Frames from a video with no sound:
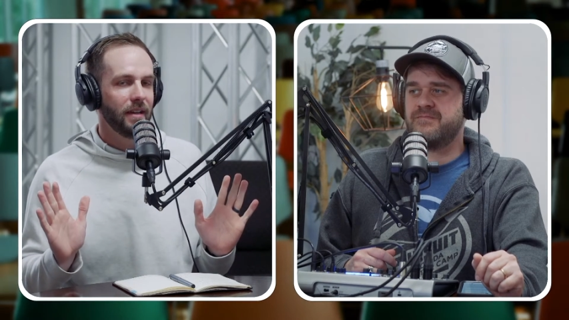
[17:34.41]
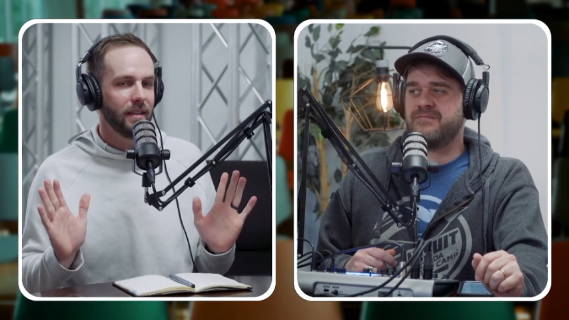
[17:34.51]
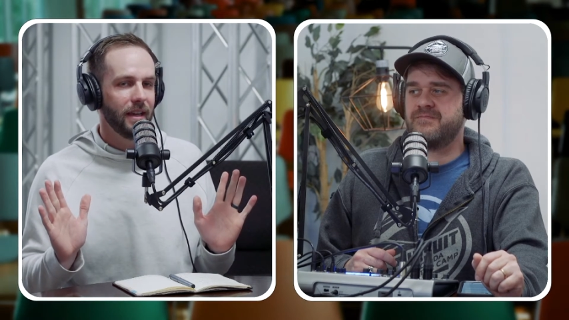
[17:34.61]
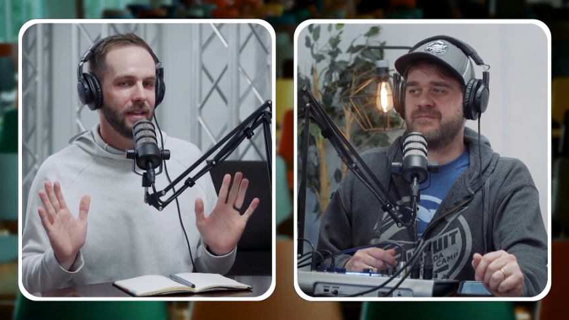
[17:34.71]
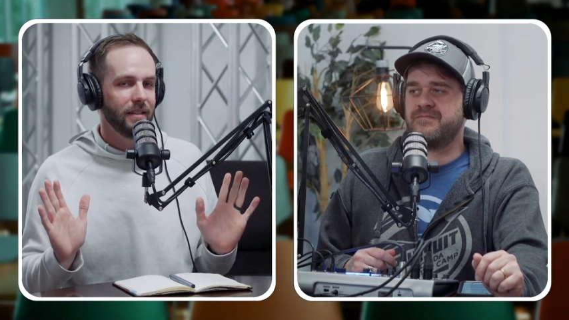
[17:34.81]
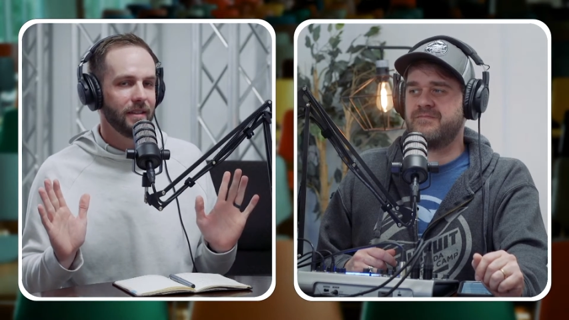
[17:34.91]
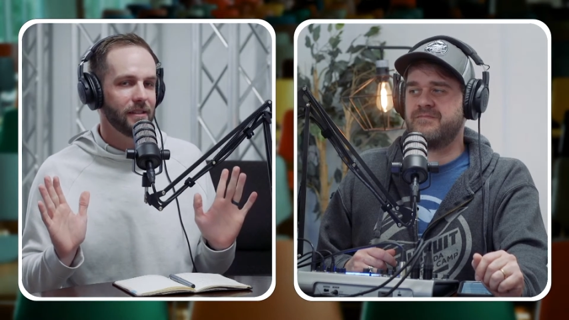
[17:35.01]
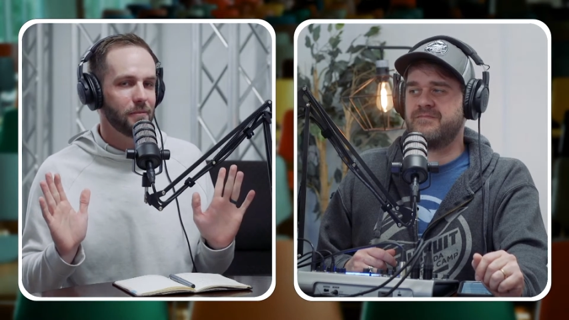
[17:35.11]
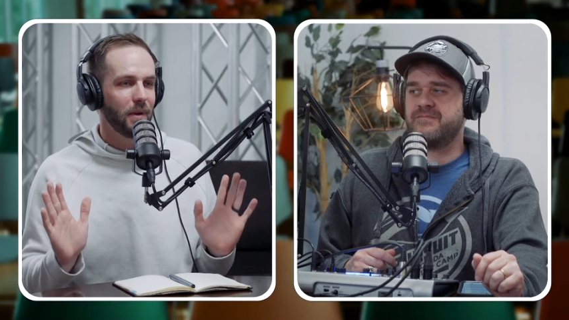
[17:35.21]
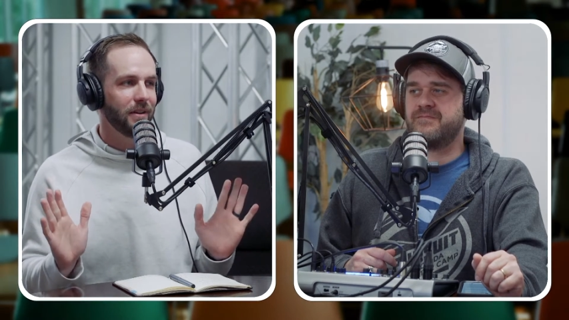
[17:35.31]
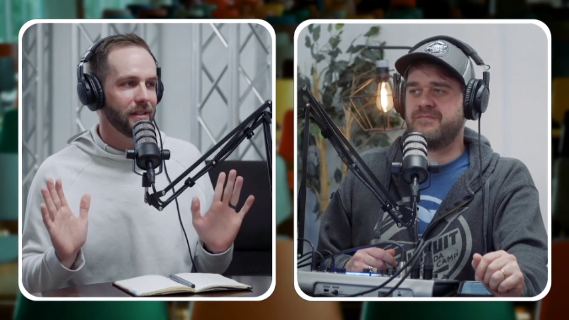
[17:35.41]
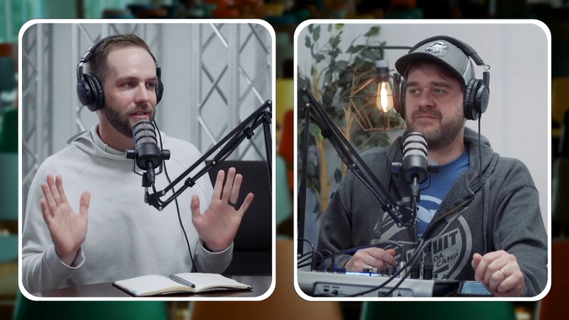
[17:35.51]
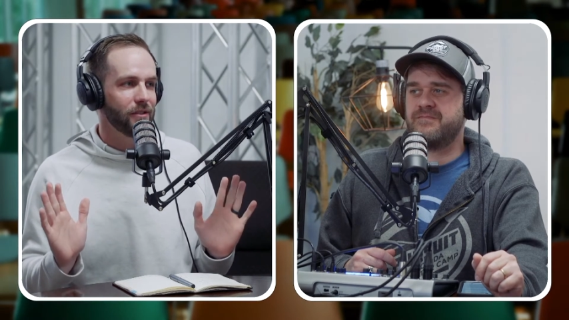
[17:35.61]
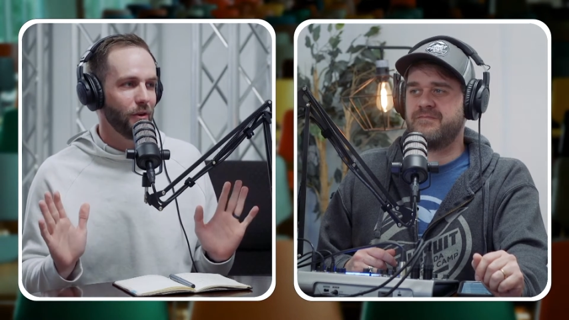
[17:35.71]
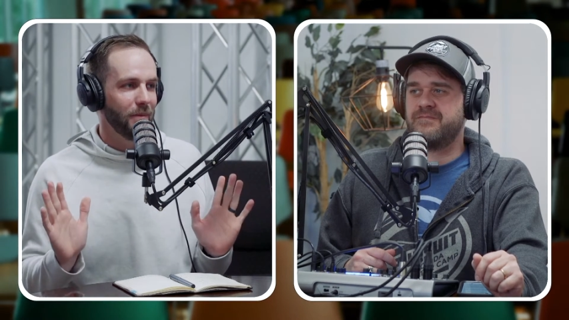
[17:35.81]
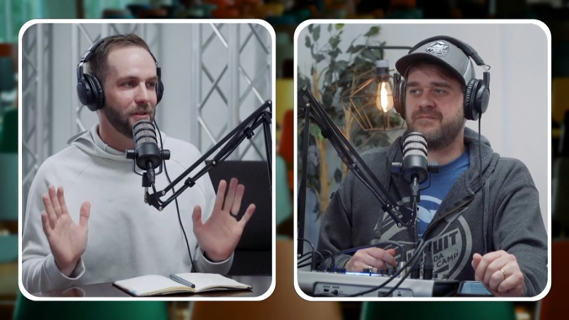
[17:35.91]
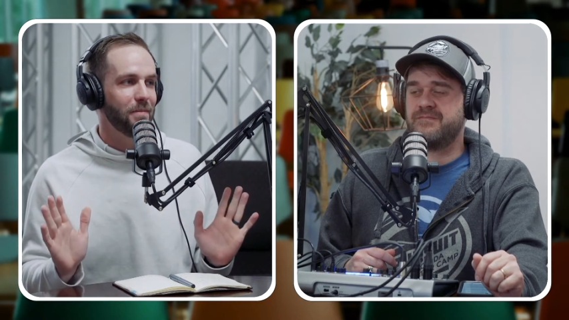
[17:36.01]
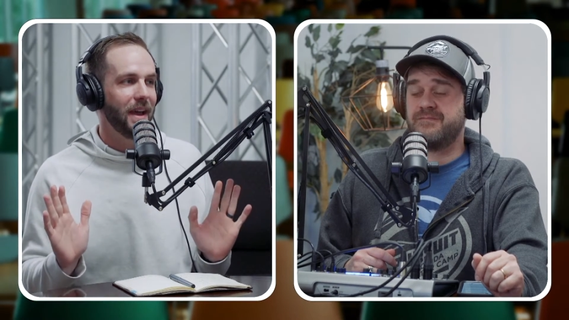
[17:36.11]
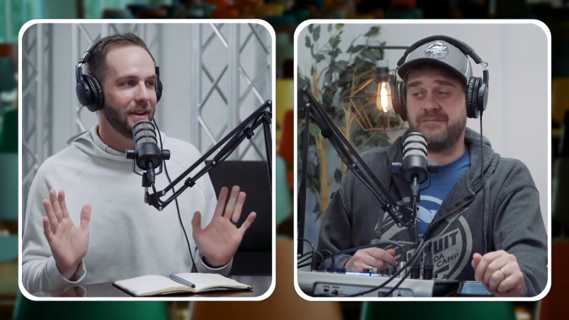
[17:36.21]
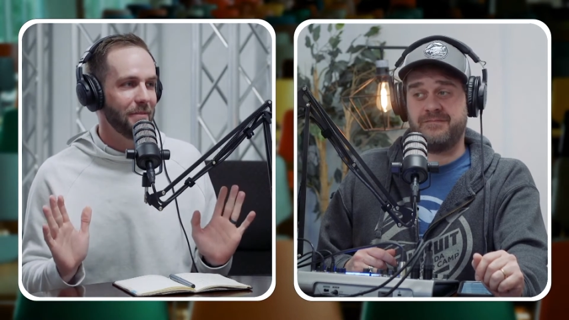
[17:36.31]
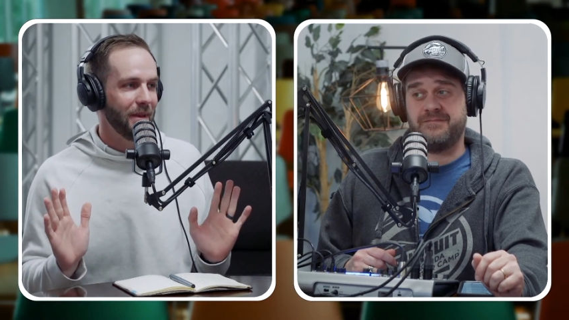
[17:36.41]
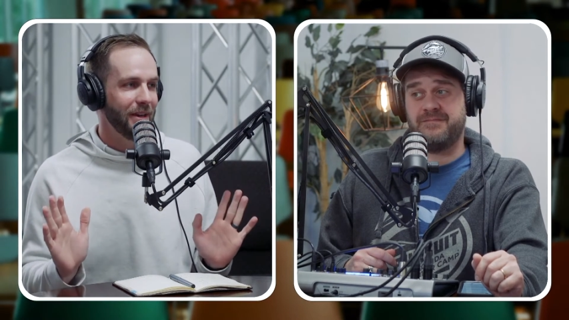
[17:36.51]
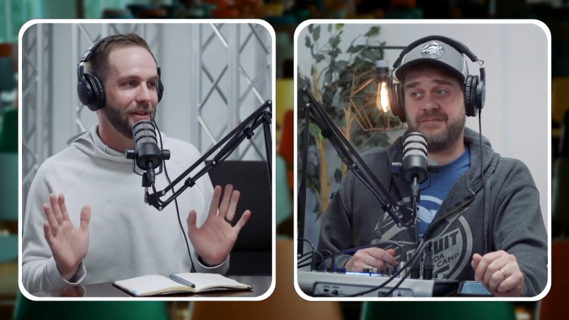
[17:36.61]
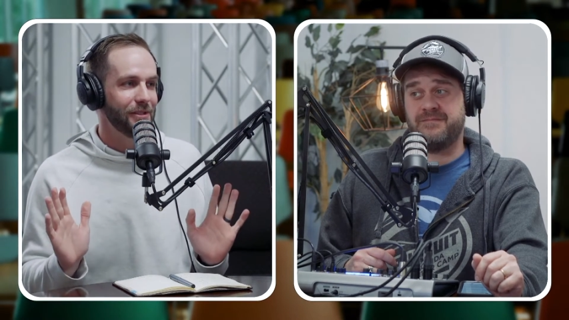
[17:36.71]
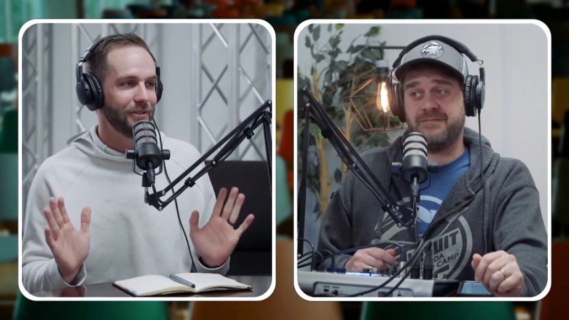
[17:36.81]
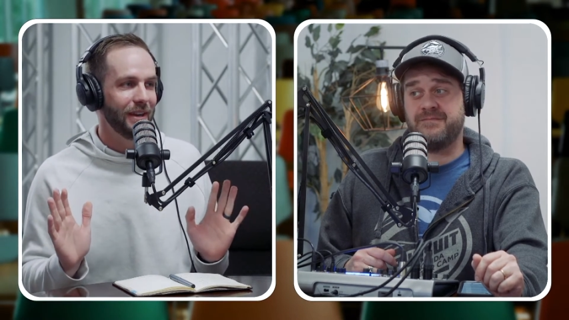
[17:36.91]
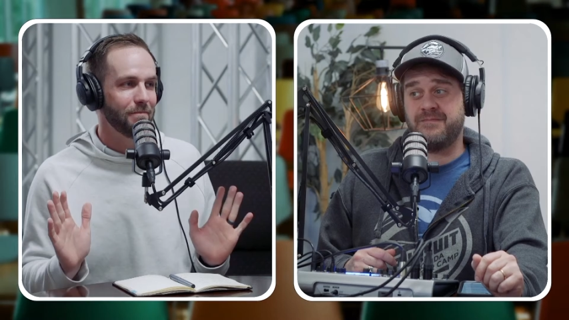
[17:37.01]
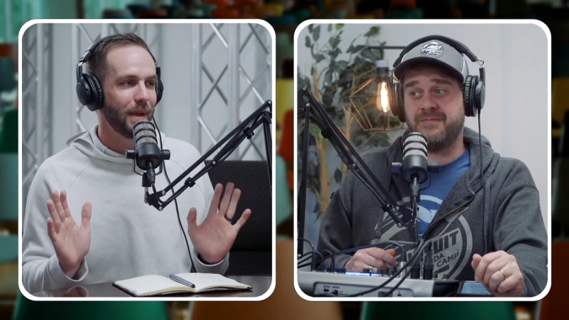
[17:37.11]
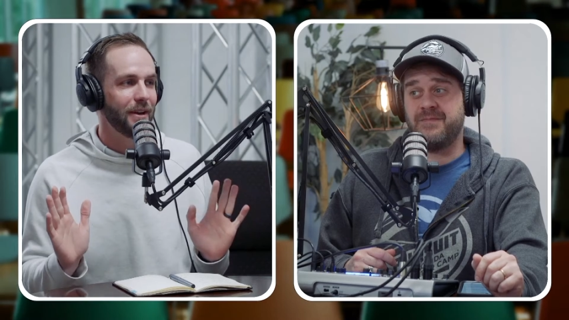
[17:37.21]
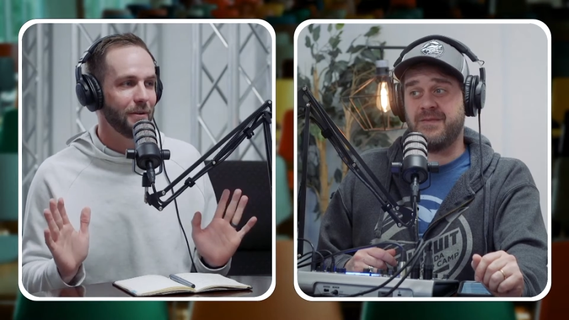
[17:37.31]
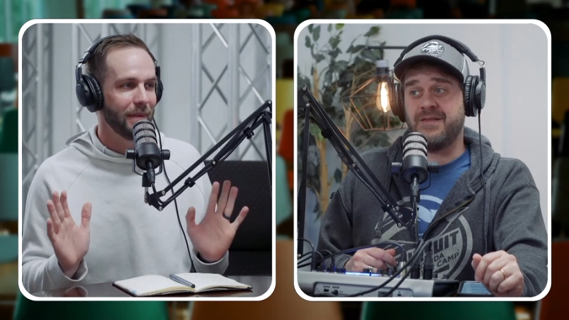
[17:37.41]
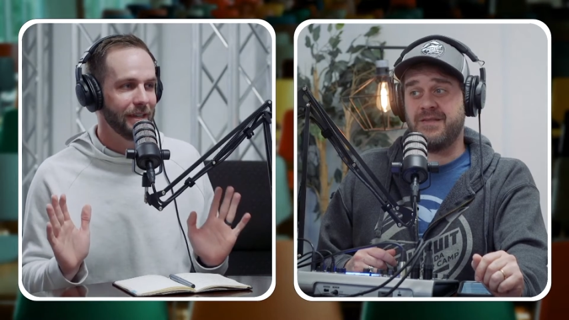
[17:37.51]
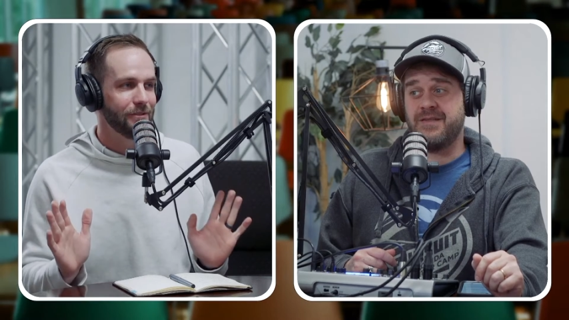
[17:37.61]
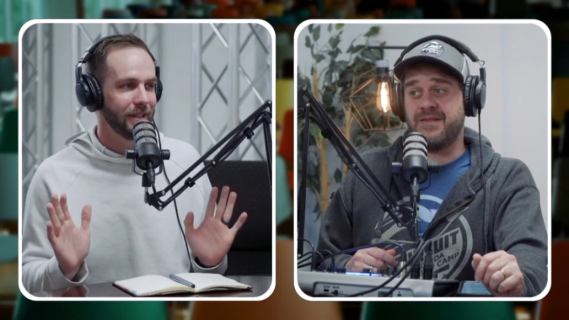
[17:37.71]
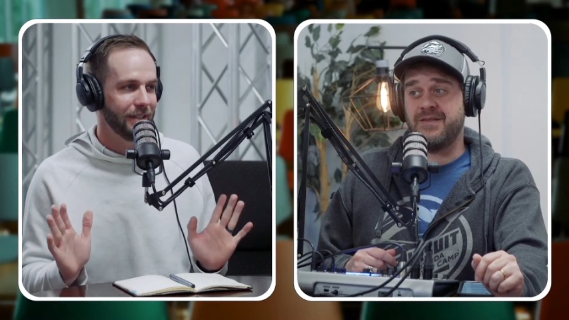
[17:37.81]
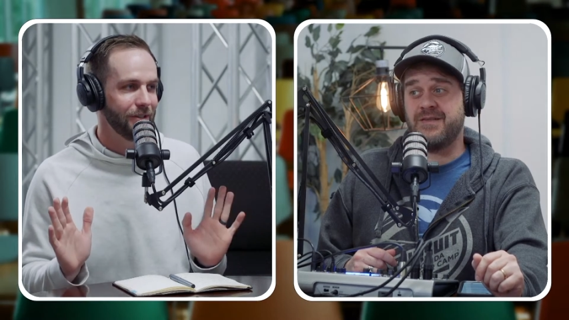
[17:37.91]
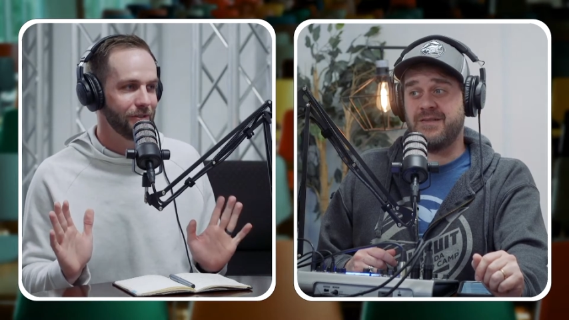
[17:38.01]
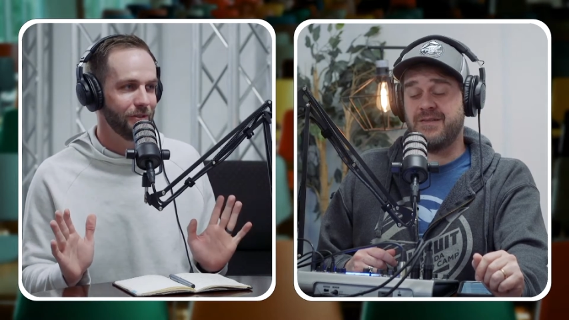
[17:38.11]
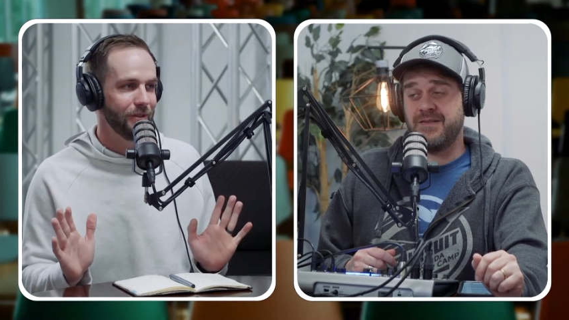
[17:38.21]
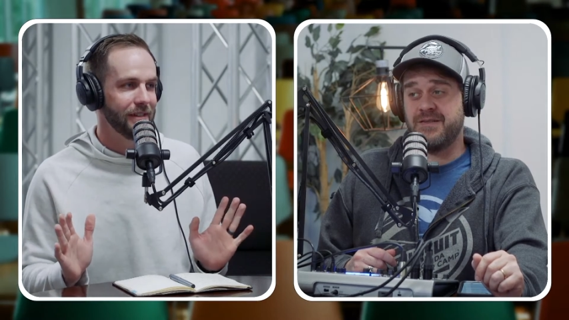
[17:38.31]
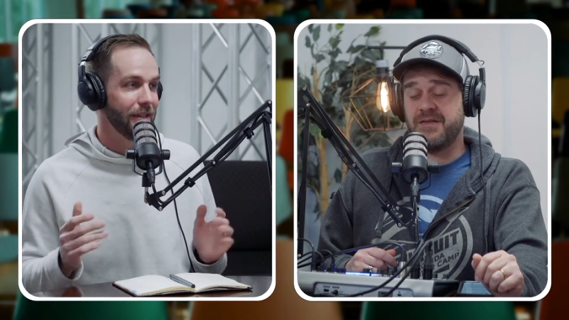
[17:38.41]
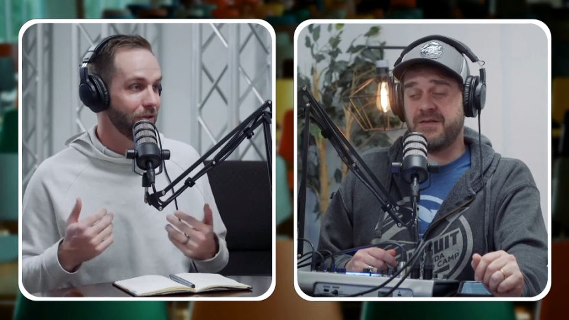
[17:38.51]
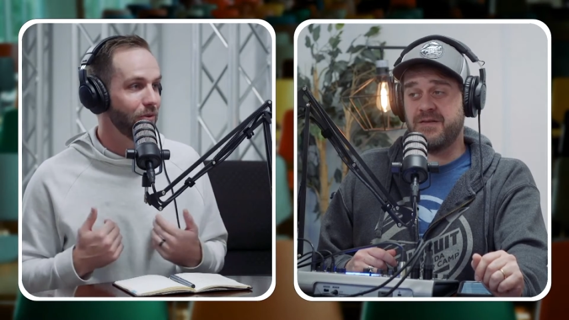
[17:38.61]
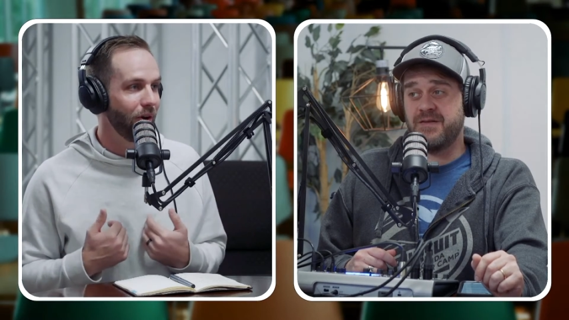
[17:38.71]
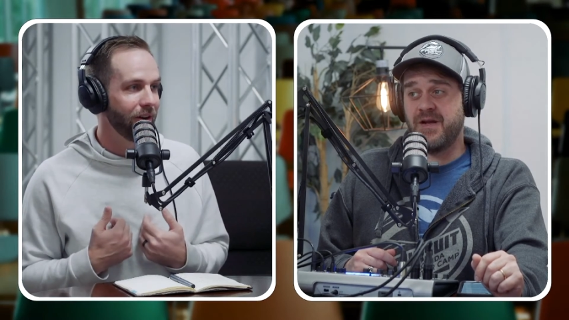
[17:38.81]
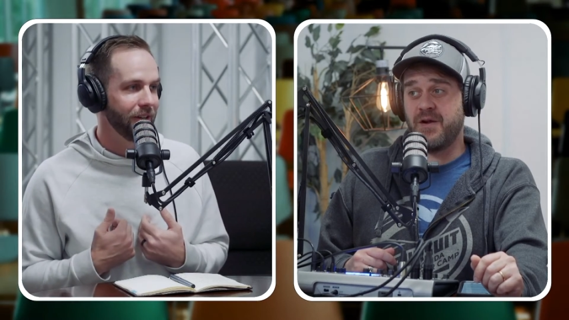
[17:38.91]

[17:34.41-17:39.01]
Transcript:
Speaker 1: that the spirit is so much better administering better administering to your students than you are.